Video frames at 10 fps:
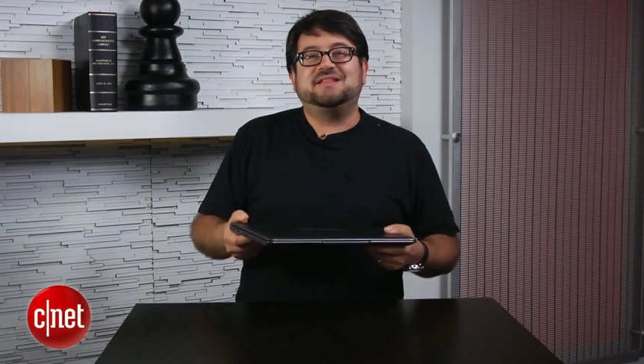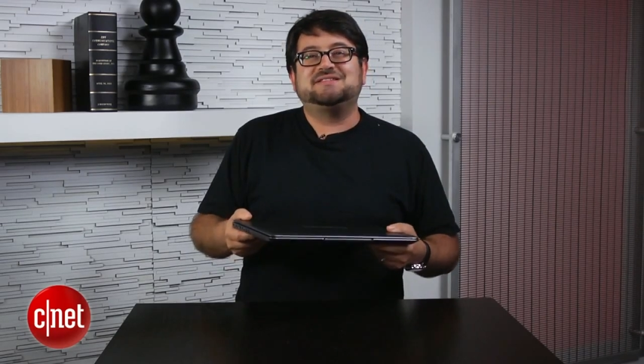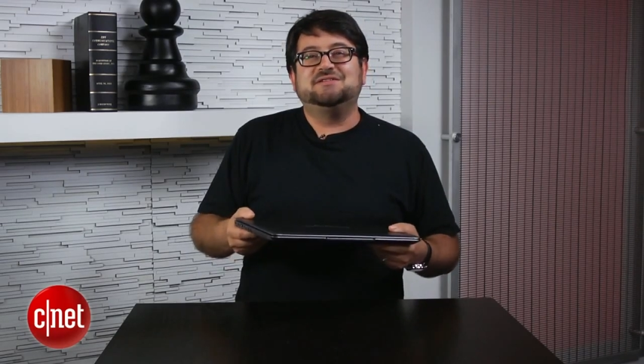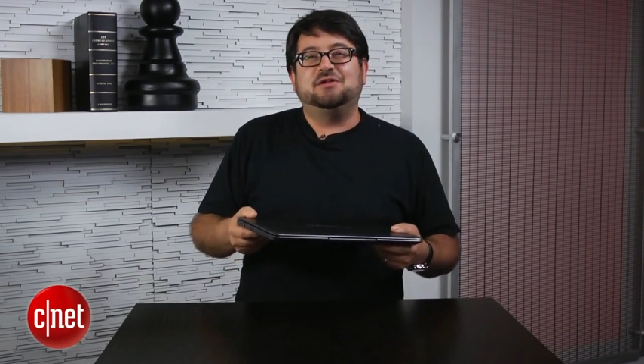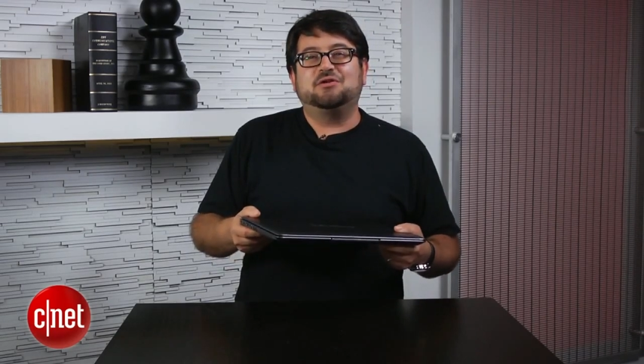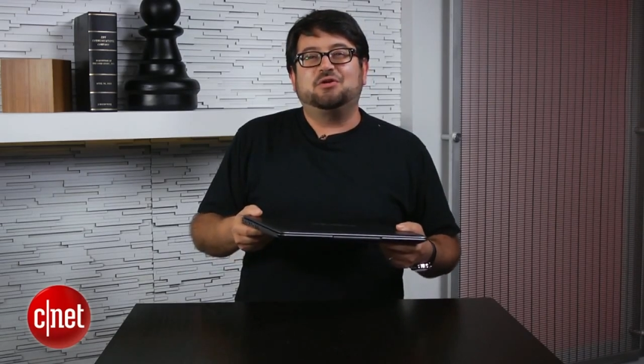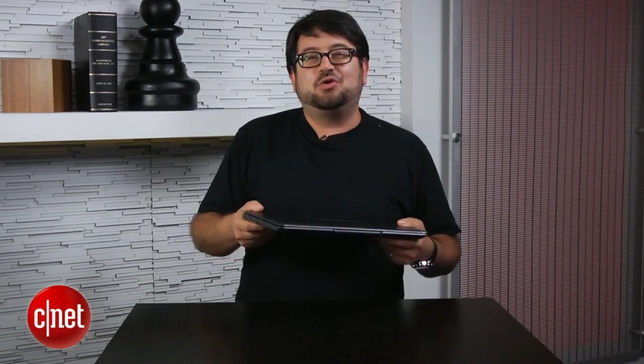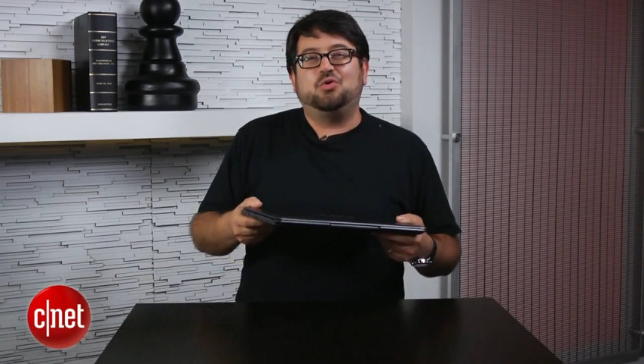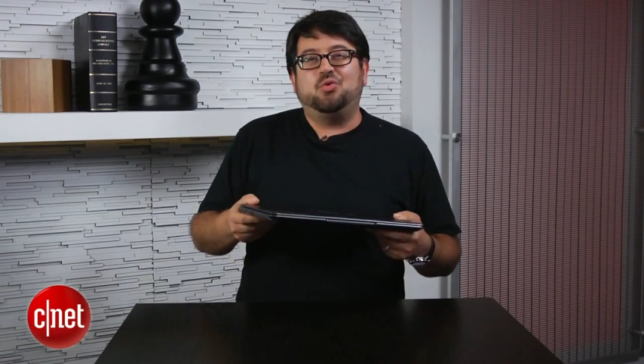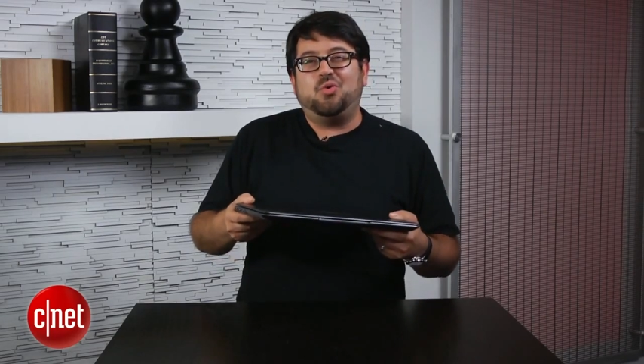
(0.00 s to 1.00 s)
that's no
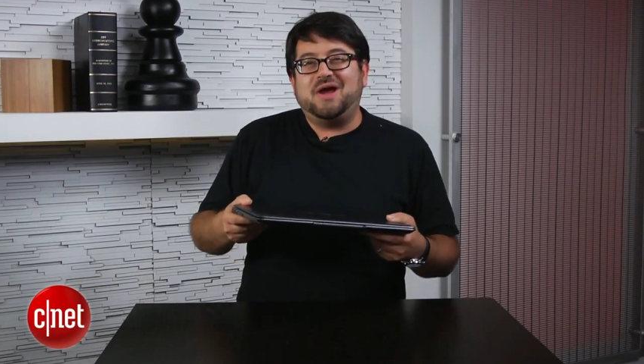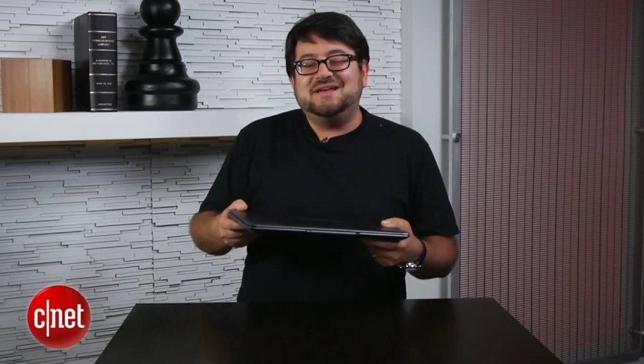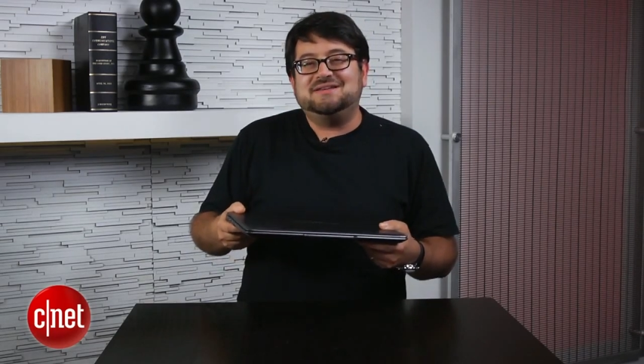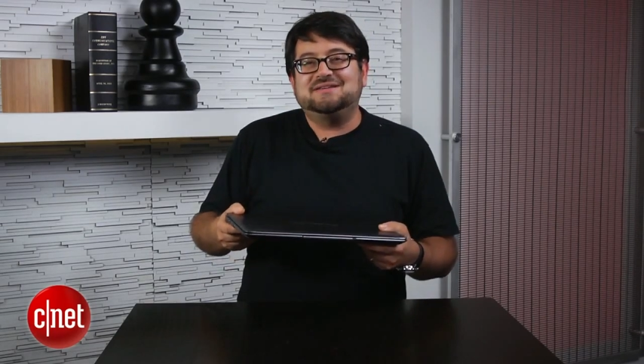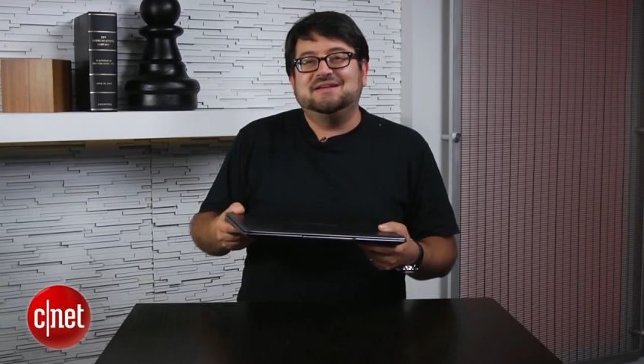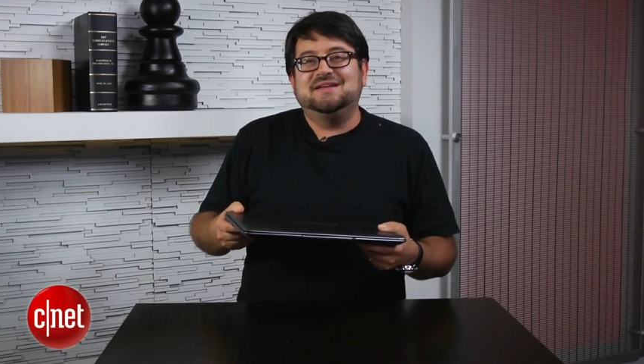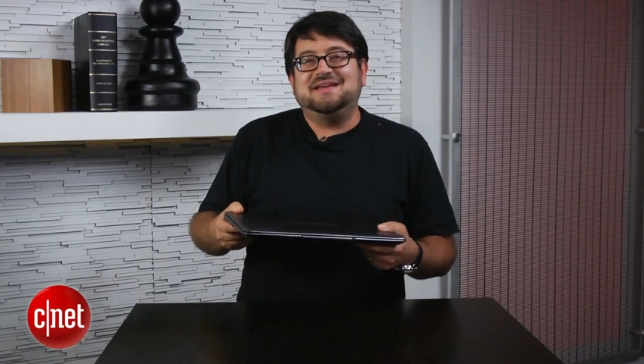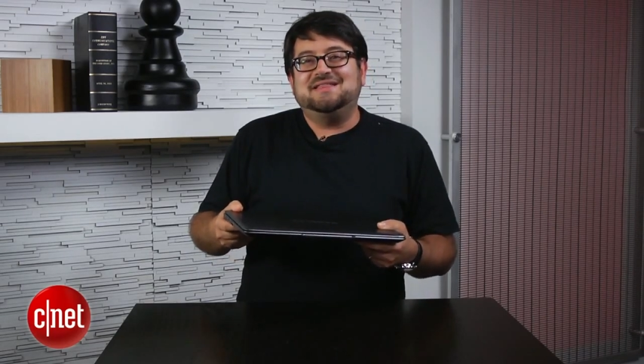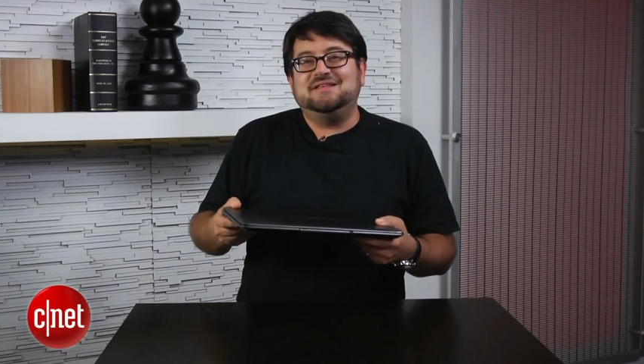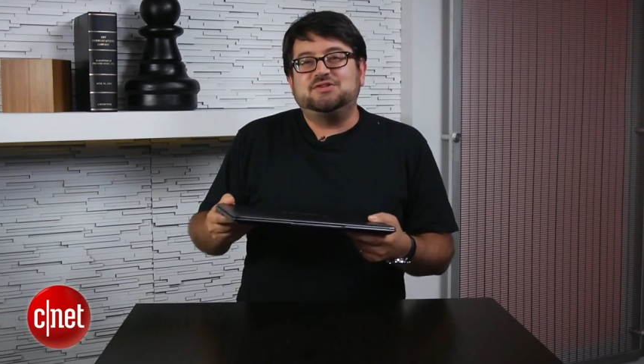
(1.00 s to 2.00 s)
longer quite
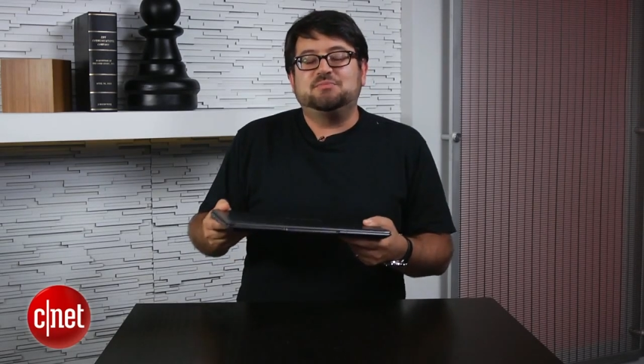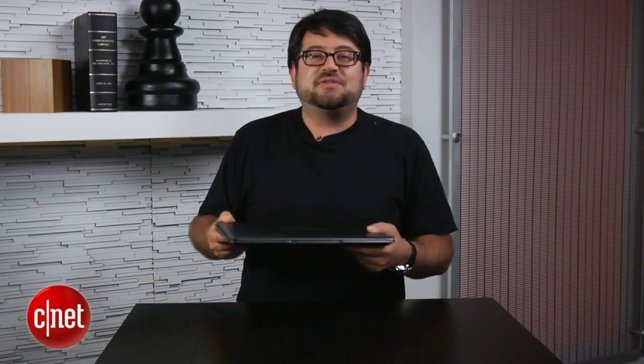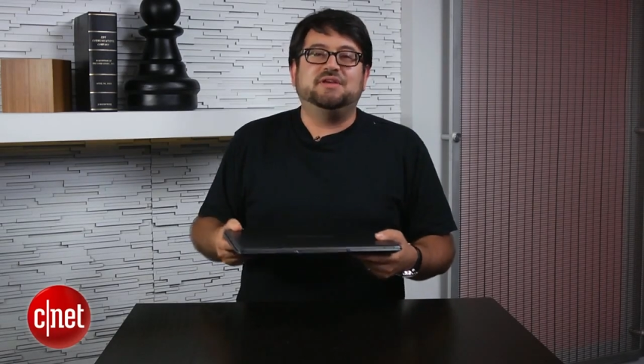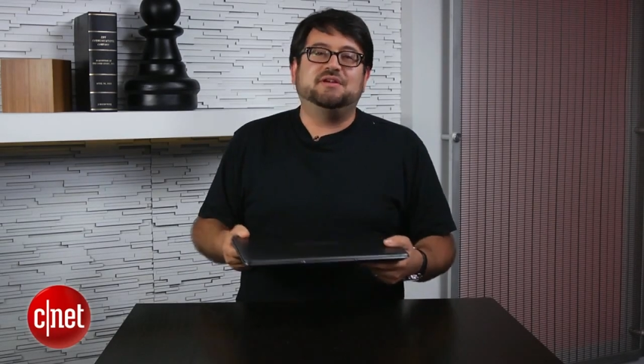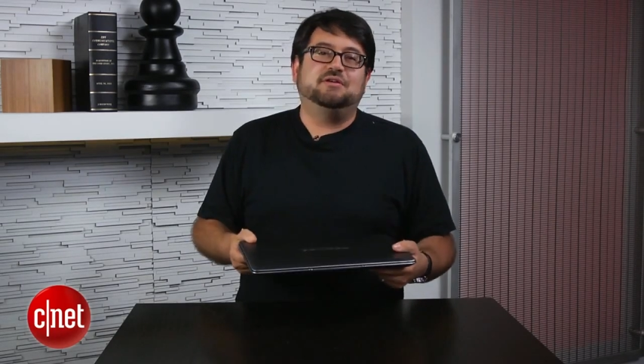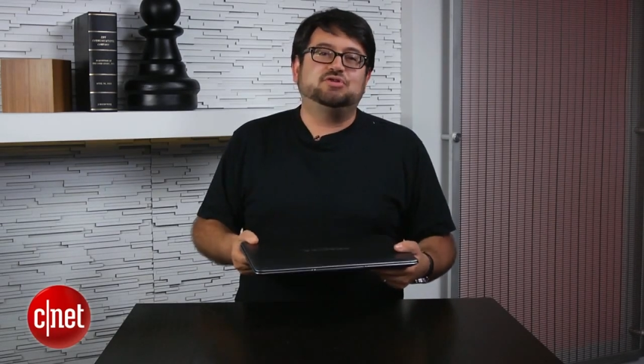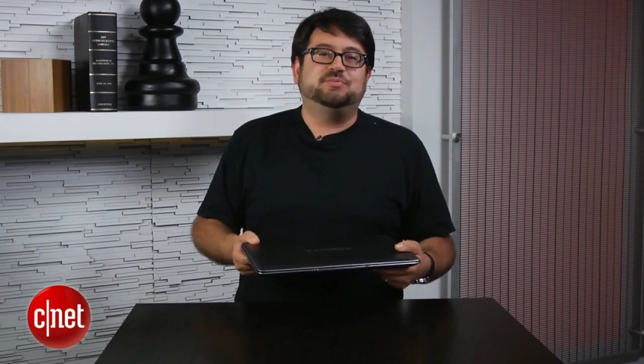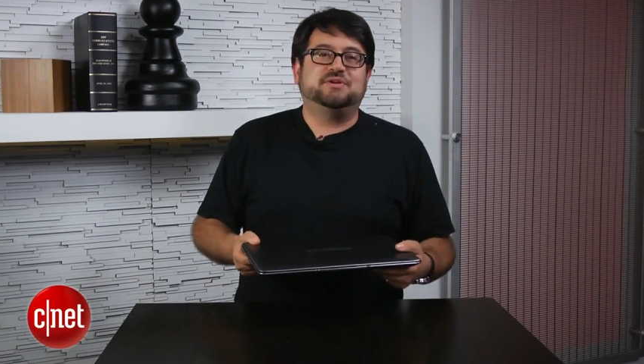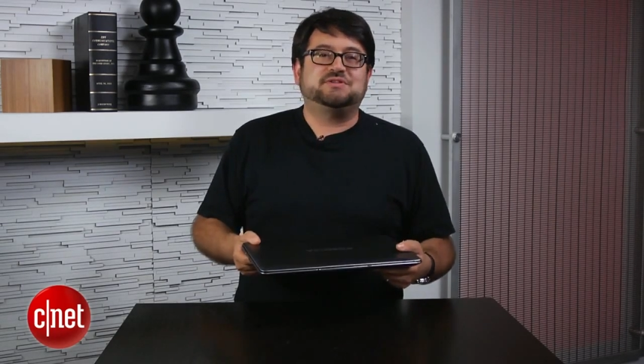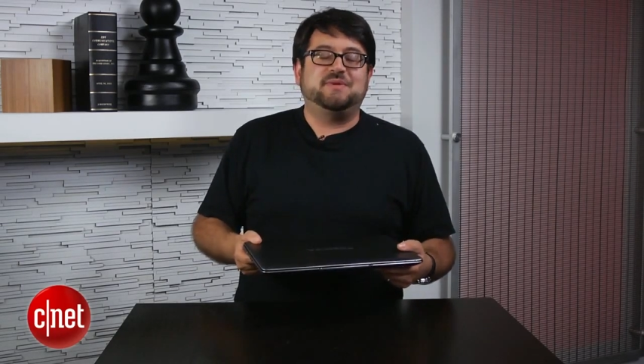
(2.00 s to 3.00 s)
in the super thin
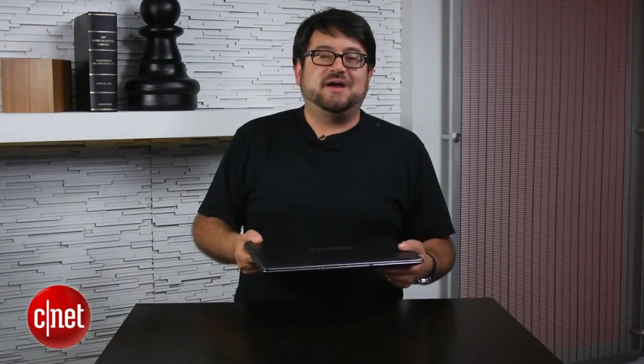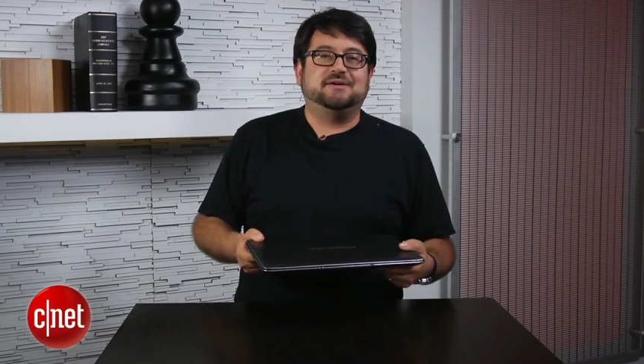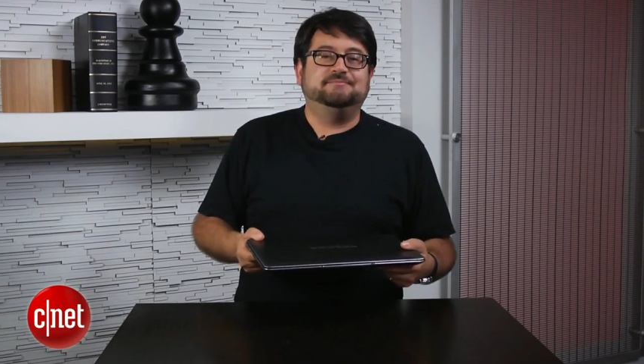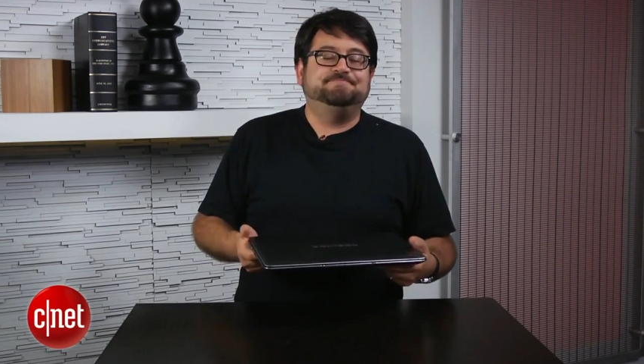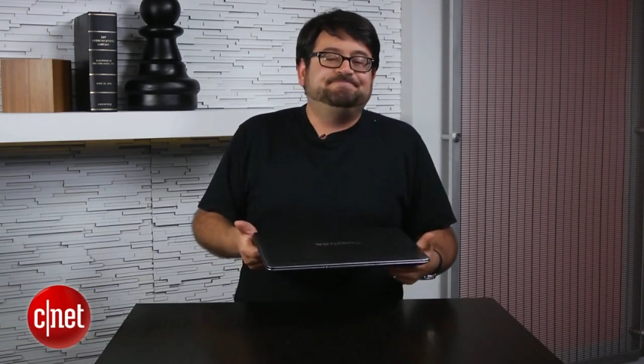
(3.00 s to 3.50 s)
ultrabook spec.